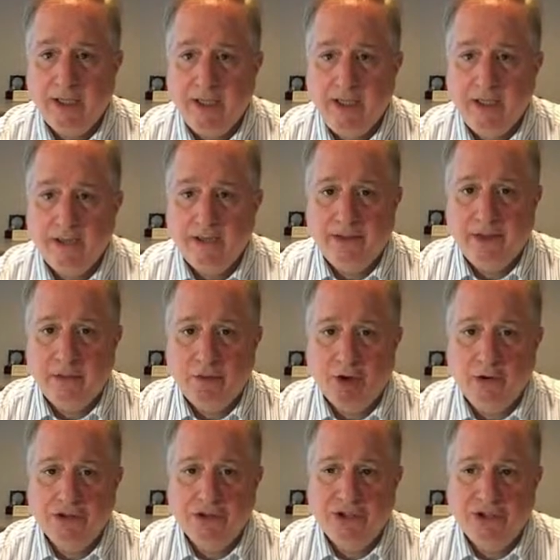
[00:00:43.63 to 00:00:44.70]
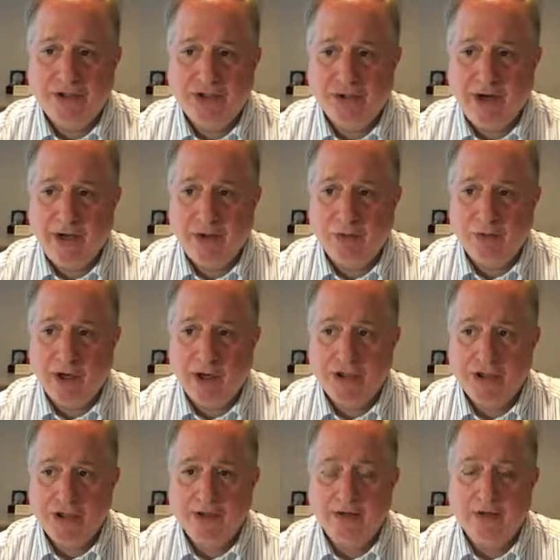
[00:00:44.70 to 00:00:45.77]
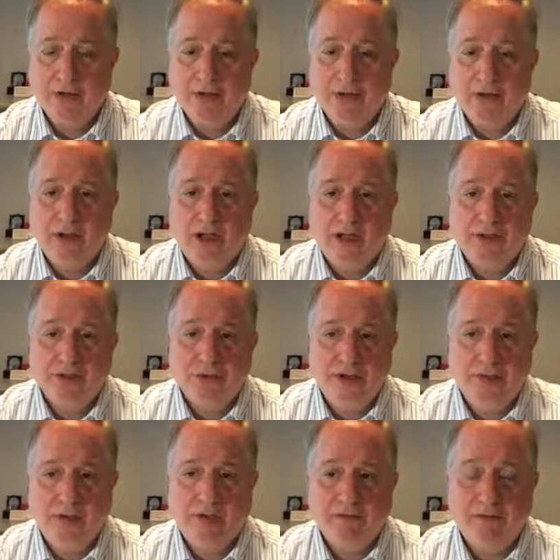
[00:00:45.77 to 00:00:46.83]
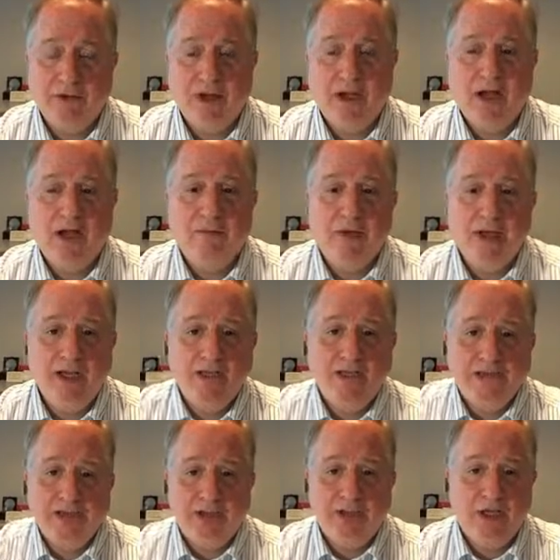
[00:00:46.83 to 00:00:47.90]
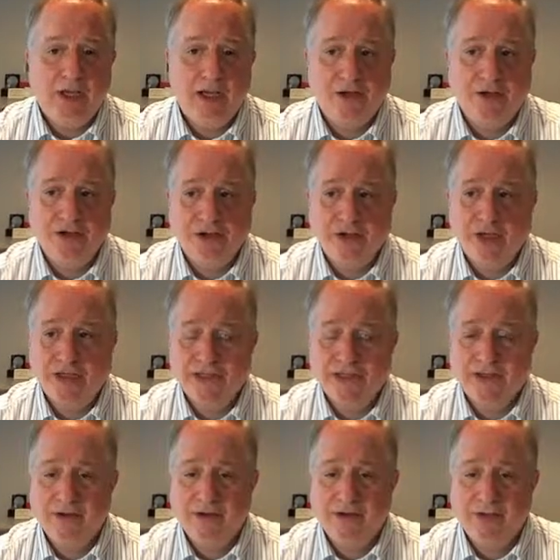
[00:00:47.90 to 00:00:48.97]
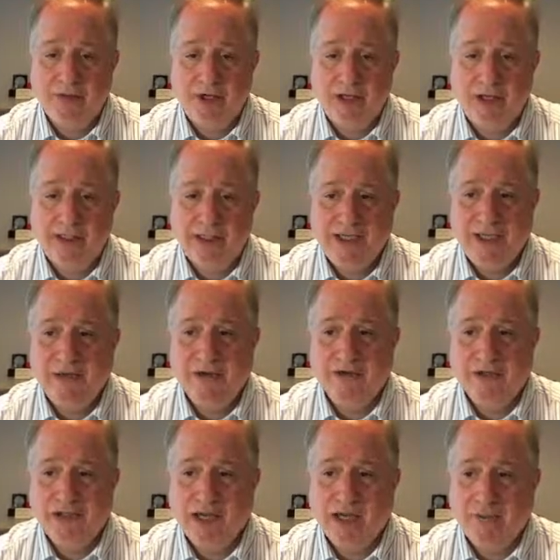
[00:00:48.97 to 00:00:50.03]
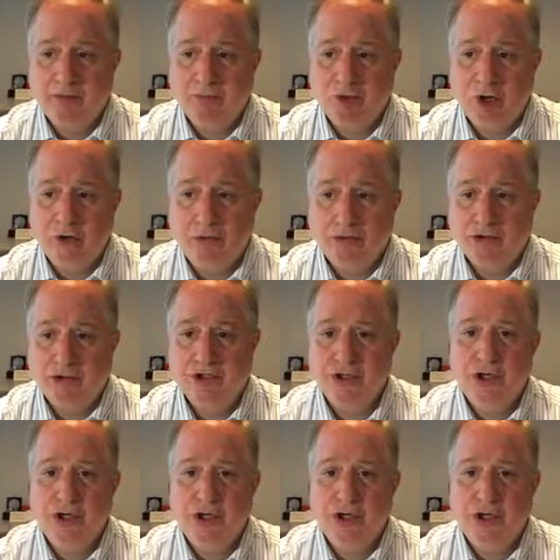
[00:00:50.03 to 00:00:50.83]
The approach to intracranial pressure treatment is usually considered to be a tiered type approach,